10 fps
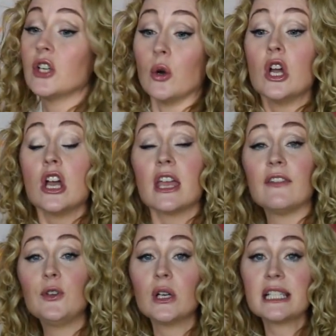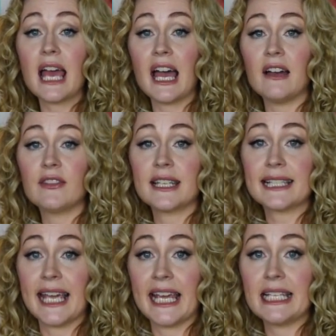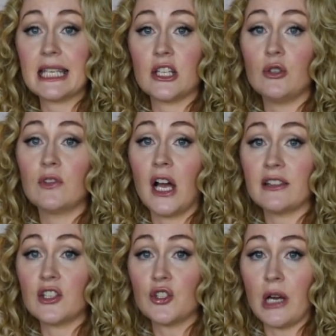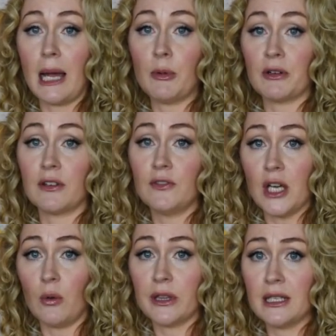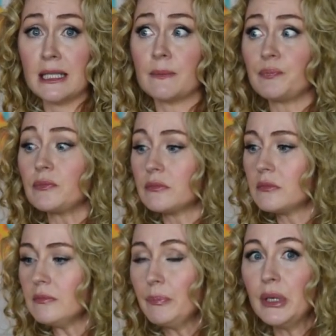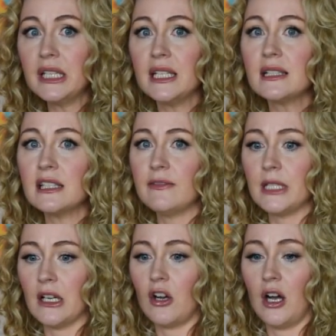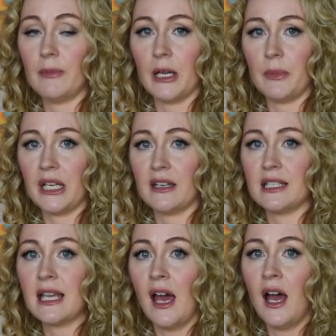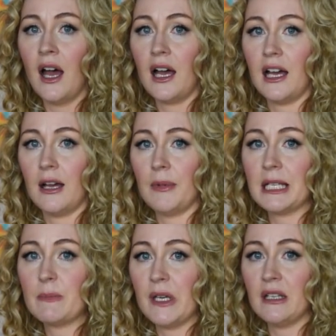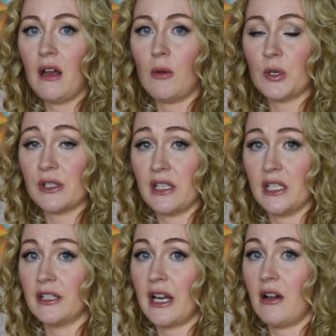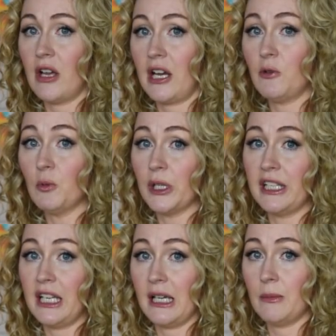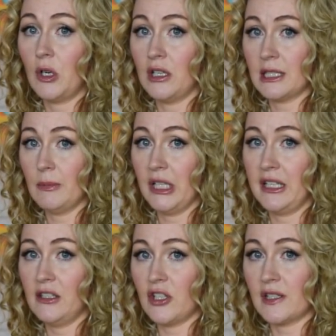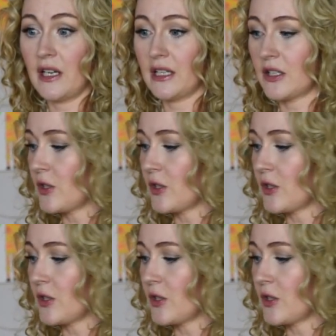don't know. If you guys have this case and you've cut the strap or you've dealt with this, please leave me a comment because it's been almost a year now and I really am contemplating just cutting the